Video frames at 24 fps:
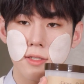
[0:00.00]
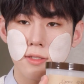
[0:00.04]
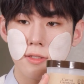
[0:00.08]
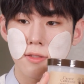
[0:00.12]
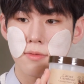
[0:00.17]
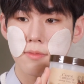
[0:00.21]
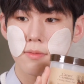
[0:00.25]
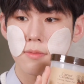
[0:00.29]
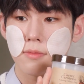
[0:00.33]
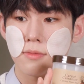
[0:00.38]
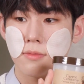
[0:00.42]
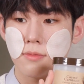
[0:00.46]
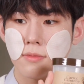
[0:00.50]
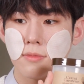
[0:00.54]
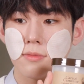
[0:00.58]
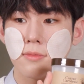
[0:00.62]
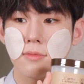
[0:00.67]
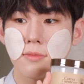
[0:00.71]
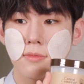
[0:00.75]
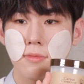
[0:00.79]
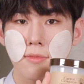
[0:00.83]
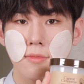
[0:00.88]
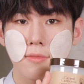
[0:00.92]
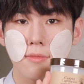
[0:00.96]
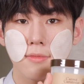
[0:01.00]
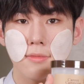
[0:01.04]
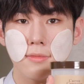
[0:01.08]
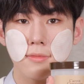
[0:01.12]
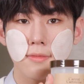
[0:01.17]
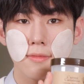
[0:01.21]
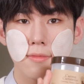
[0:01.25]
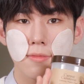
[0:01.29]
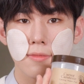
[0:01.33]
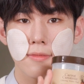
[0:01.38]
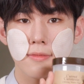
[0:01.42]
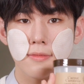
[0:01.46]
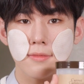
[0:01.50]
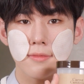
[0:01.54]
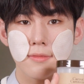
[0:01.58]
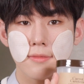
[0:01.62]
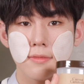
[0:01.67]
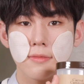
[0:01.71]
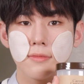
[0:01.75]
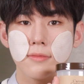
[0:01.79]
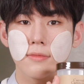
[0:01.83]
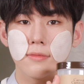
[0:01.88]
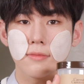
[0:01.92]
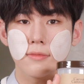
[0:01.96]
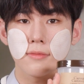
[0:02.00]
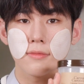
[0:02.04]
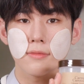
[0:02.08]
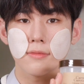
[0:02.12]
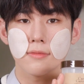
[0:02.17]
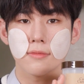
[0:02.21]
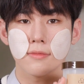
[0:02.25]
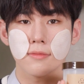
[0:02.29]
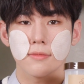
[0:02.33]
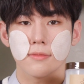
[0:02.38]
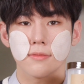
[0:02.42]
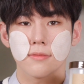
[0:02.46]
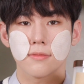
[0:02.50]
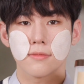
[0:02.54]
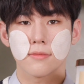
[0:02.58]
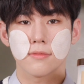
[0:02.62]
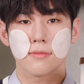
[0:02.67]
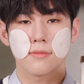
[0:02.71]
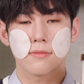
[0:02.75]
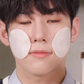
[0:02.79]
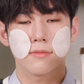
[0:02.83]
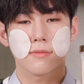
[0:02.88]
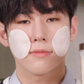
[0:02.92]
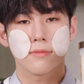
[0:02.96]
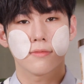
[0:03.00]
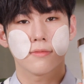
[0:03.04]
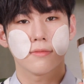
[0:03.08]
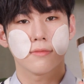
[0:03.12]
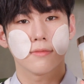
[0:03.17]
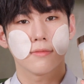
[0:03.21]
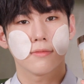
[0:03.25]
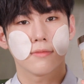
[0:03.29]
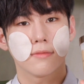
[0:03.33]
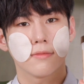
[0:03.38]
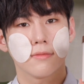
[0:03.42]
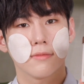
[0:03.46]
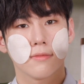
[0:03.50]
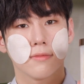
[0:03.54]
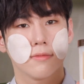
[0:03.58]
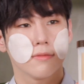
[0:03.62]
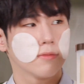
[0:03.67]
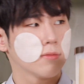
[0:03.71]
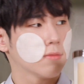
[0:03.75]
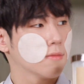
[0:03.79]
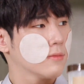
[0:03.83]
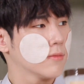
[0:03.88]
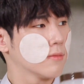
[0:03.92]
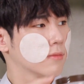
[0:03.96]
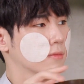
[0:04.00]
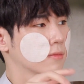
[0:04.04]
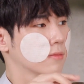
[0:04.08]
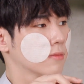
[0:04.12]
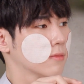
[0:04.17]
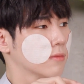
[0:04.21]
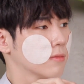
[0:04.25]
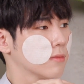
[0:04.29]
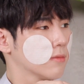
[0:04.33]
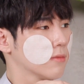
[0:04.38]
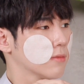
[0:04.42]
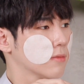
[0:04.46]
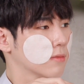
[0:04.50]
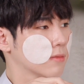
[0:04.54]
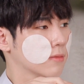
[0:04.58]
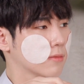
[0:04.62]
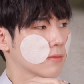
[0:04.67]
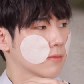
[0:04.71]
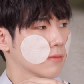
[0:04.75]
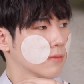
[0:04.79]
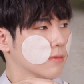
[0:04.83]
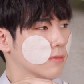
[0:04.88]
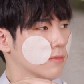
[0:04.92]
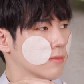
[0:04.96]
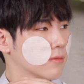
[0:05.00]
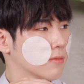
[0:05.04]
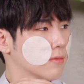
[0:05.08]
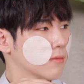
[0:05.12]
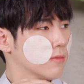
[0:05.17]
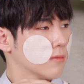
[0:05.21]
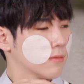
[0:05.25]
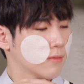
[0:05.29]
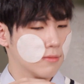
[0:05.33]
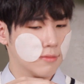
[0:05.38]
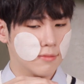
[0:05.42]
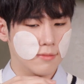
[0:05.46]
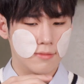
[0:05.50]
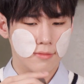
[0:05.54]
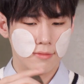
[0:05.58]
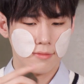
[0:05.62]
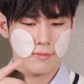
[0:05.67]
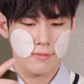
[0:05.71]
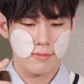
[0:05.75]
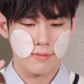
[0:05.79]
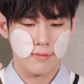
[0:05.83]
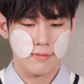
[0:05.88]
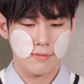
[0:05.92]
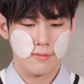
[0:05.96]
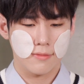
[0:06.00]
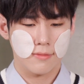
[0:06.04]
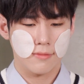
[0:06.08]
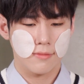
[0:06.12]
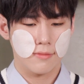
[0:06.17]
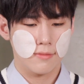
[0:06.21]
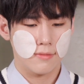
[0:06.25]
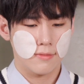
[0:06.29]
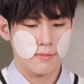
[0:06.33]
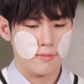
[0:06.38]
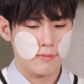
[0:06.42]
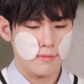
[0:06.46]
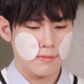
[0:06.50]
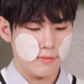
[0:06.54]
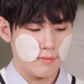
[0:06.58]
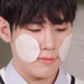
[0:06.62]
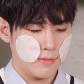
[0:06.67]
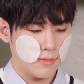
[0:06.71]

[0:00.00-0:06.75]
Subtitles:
Not just on this stuff. All the Skinfood stuff on Amazon. And yeah, I think, did you have a...